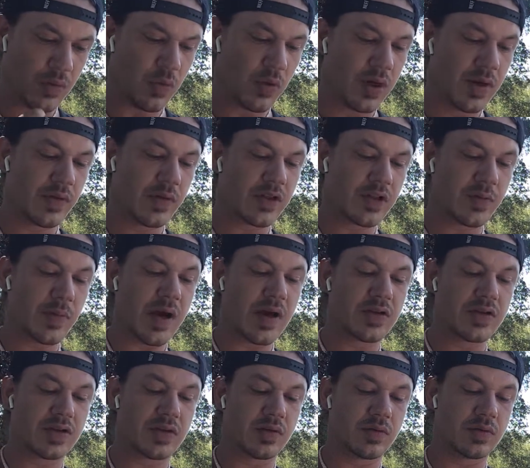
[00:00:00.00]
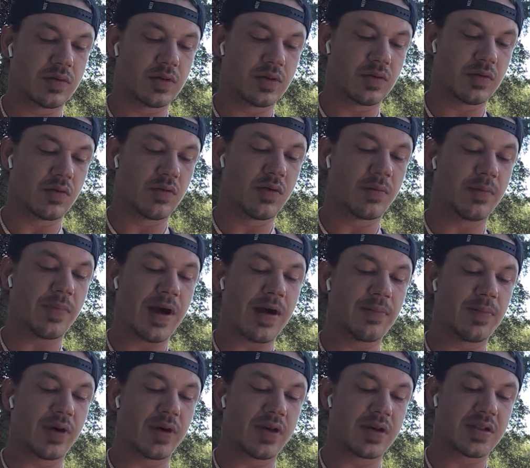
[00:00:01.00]
One of those milestones or
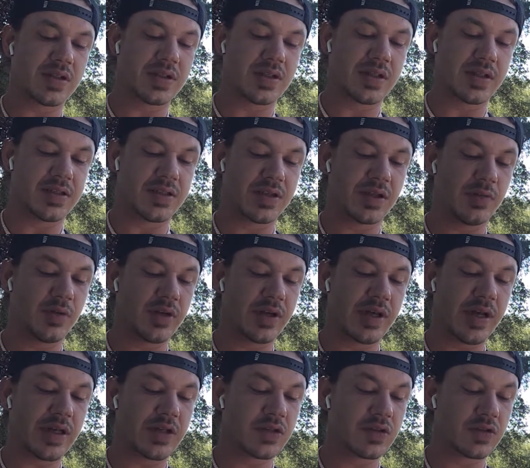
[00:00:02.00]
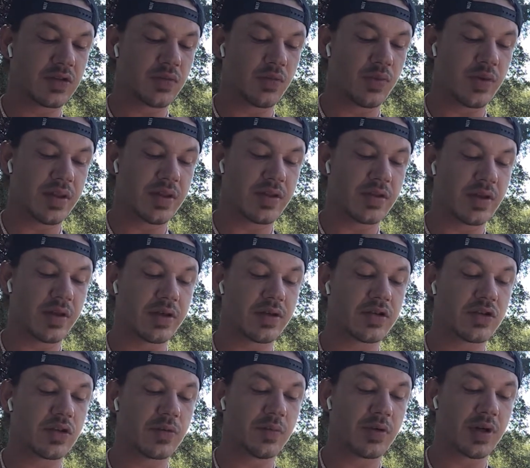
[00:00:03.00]
byproducts is communications with the
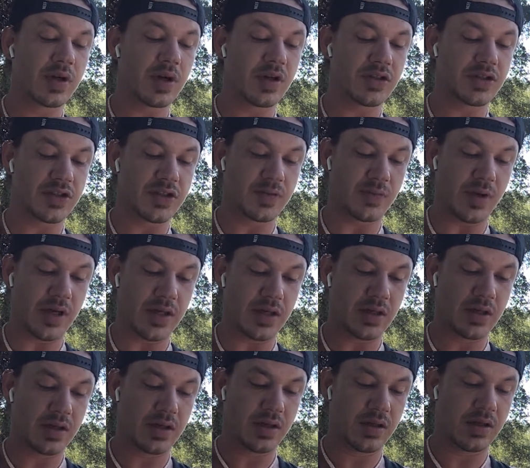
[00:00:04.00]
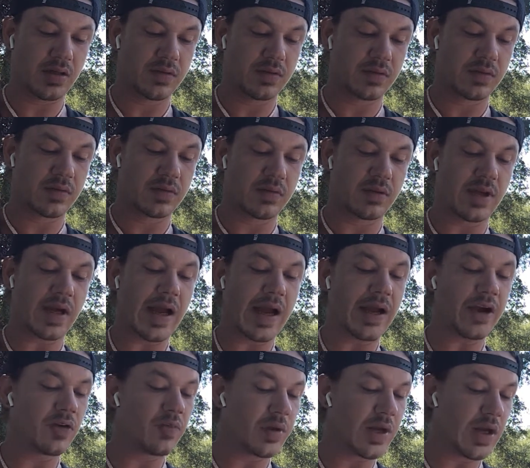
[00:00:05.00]
superconscious mind, the
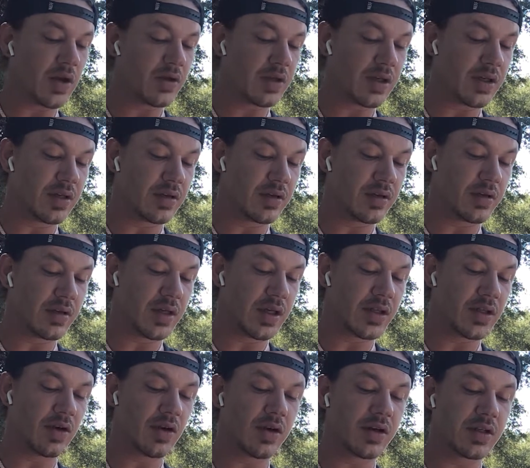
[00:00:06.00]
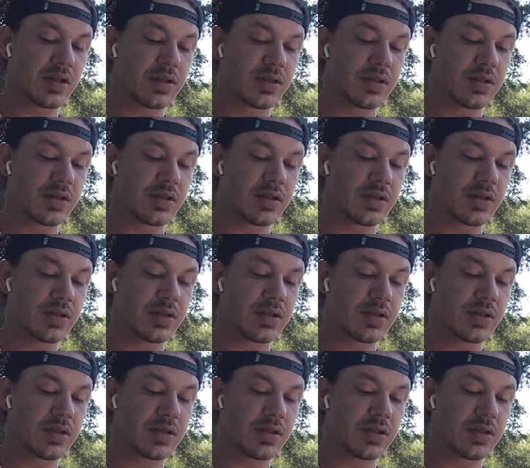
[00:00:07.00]
higher reality, and the